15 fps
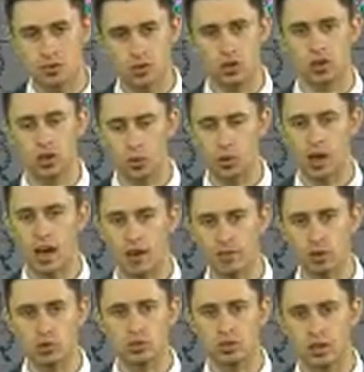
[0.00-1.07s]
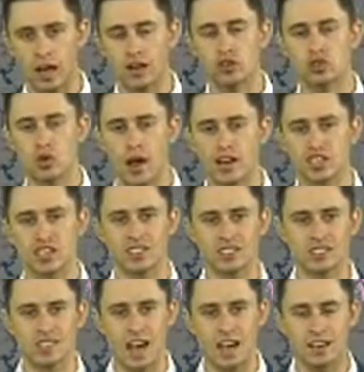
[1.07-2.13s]
So you're going to want to have those lighter trash
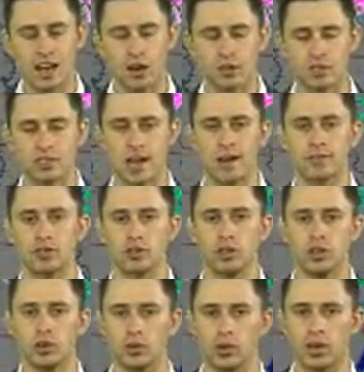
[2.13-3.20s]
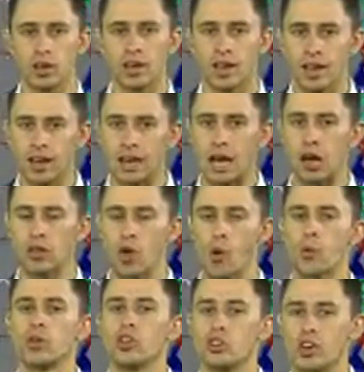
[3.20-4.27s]
cans tied down this afternoon. Now, although
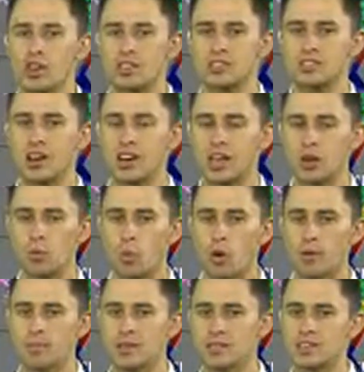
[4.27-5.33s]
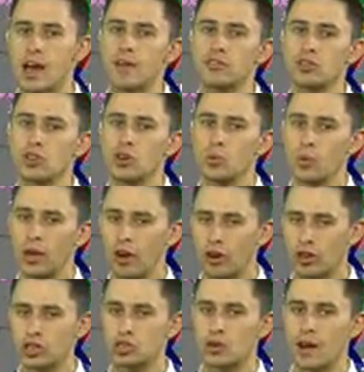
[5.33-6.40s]
we're looking sunny and warm this afternoon, we
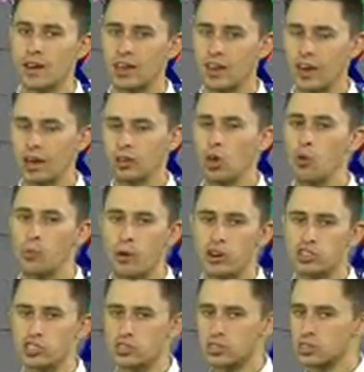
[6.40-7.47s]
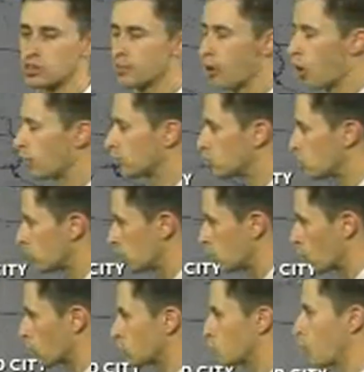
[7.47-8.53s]
are tracking a low pressure system off to the
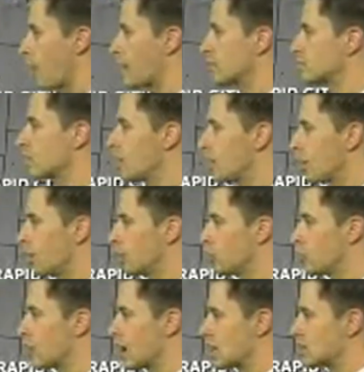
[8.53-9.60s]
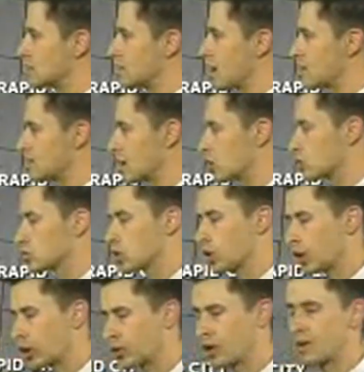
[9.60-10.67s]
northwest in the United States. That'll
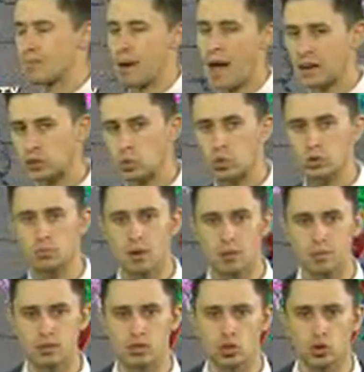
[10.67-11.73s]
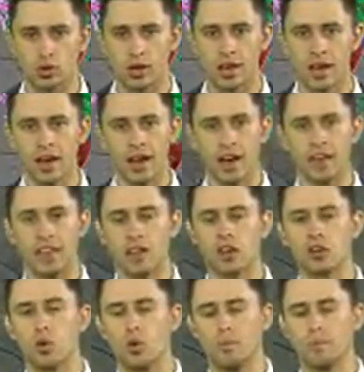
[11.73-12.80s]
slowly creep back towards mid Missouri, and
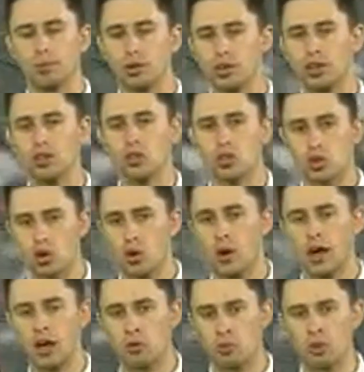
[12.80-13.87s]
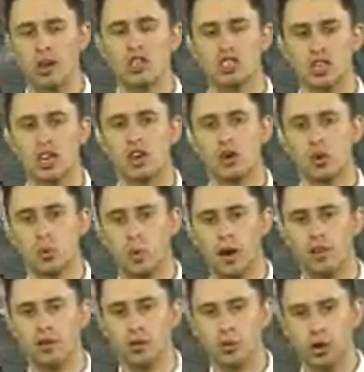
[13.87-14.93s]
that'll completely throw a wrench in our
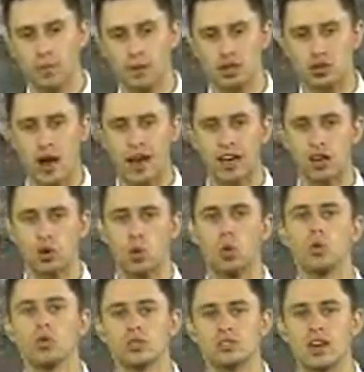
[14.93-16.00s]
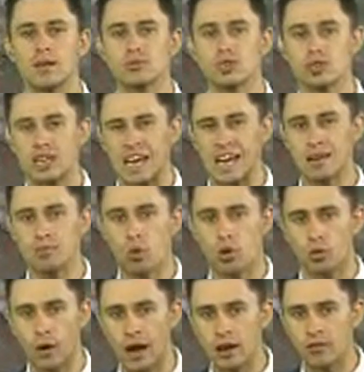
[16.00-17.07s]
weather. We're going to be tracking cooler temperatures and
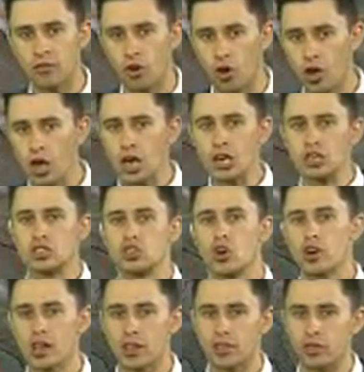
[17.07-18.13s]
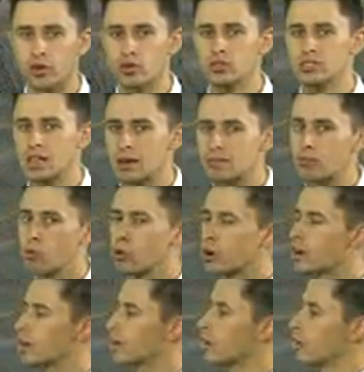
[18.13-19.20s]
more rainfall starting Thursday
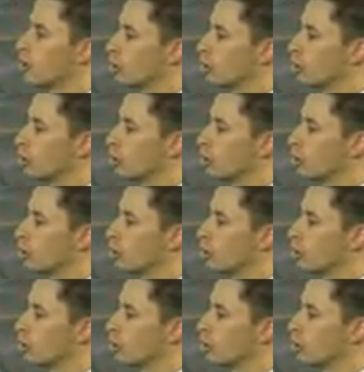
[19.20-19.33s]
morning.